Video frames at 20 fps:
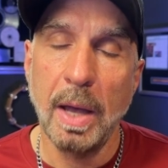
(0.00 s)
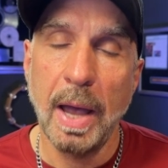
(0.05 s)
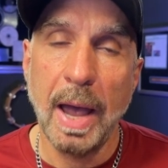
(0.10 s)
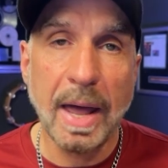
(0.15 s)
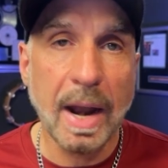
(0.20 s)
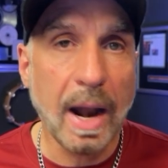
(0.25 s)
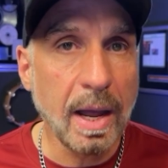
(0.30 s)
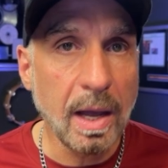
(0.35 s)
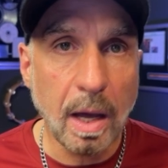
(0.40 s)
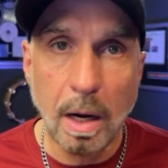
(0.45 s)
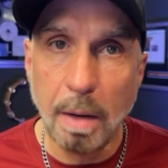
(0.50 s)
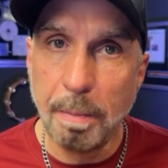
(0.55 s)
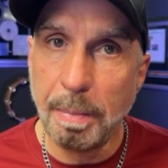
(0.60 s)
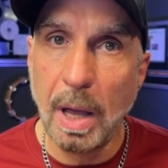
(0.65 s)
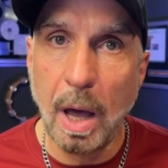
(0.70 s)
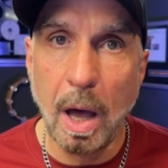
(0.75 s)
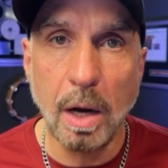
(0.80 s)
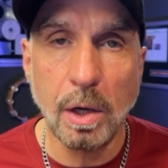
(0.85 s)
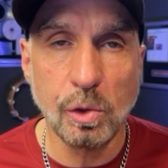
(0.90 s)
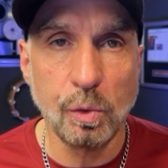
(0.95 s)
And I got to
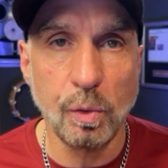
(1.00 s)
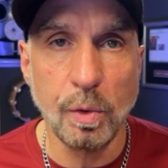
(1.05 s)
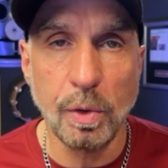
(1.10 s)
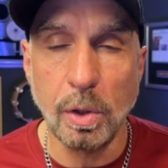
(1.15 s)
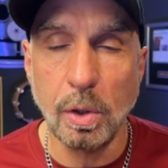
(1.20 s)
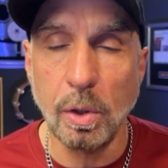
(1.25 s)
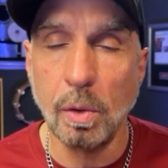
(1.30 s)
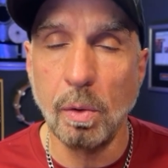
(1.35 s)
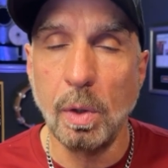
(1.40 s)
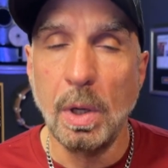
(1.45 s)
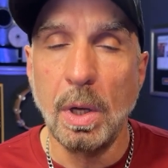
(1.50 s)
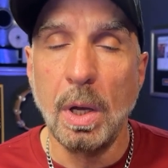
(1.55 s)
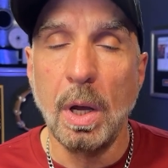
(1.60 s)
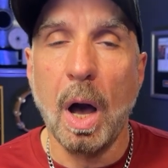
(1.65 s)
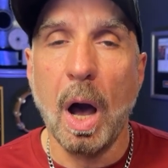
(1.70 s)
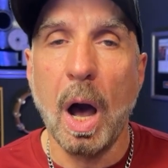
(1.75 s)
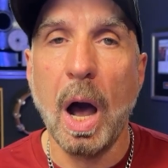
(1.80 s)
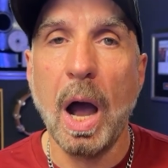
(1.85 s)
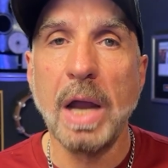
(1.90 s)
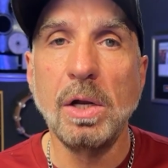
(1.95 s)
be honest with you,
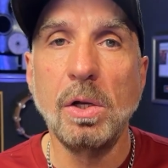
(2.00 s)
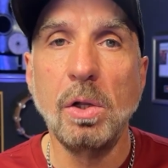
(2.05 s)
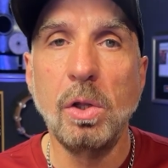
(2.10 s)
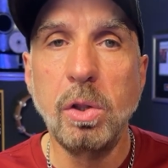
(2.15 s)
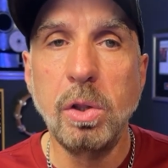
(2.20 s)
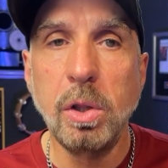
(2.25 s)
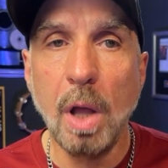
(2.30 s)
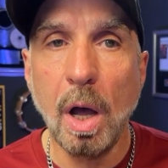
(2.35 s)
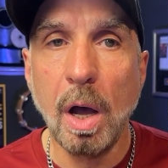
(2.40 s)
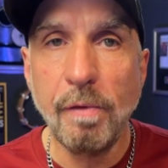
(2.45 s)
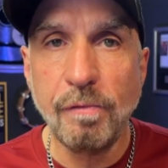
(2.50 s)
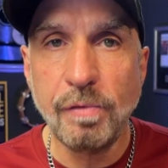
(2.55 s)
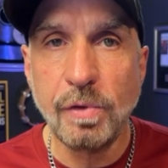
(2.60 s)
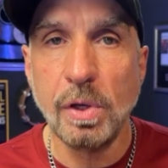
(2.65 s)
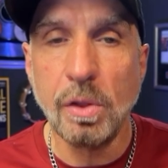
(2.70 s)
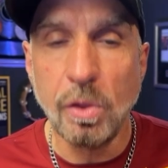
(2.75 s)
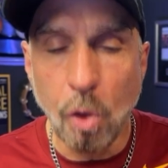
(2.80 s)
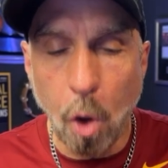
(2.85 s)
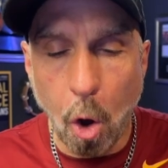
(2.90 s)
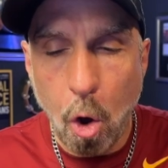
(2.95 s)
I
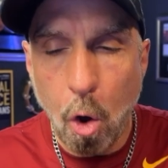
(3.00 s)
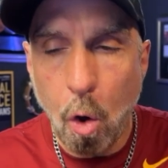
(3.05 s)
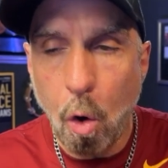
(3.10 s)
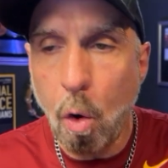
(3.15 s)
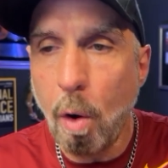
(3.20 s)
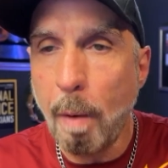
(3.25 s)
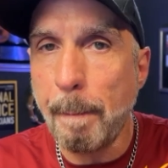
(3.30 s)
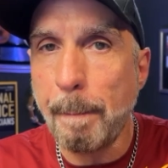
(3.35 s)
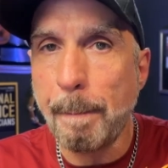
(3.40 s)
loved the whole